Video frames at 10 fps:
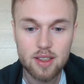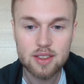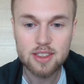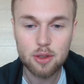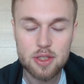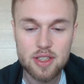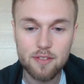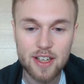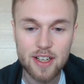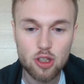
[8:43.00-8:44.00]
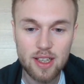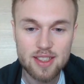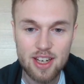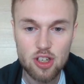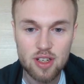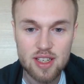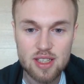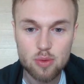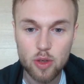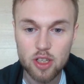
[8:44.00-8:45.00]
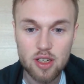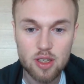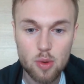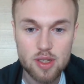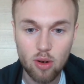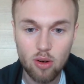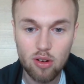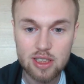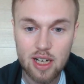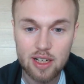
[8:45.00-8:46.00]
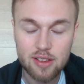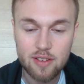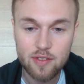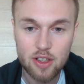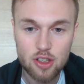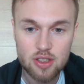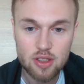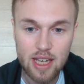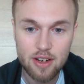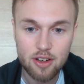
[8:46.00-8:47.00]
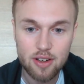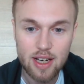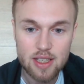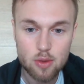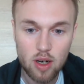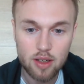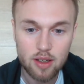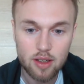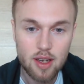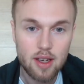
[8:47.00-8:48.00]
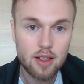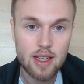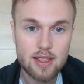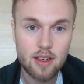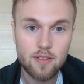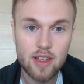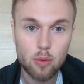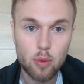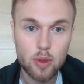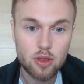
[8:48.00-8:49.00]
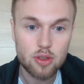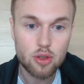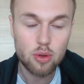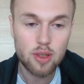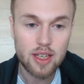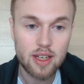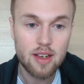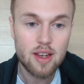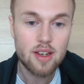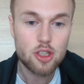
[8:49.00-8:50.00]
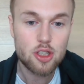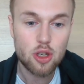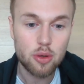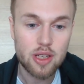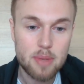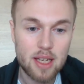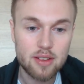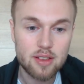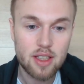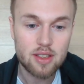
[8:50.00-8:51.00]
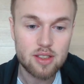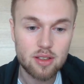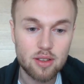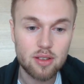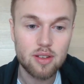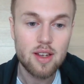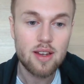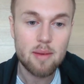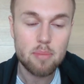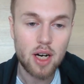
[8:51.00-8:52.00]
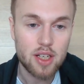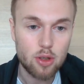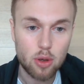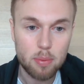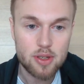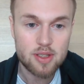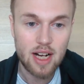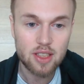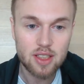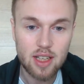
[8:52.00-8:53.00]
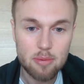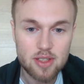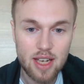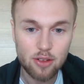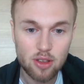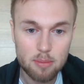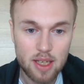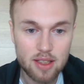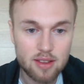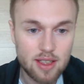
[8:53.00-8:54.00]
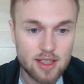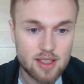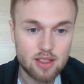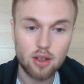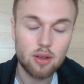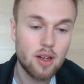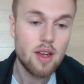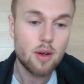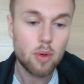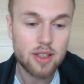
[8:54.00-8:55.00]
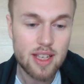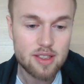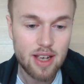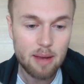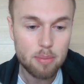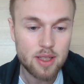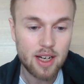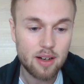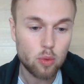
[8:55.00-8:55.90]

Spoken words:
So self-actualization is when you can use all cognitive functions together as one. And that's, I feel, when you truly show the ability to embody your personality type's natural abilities. So what tends to happen here?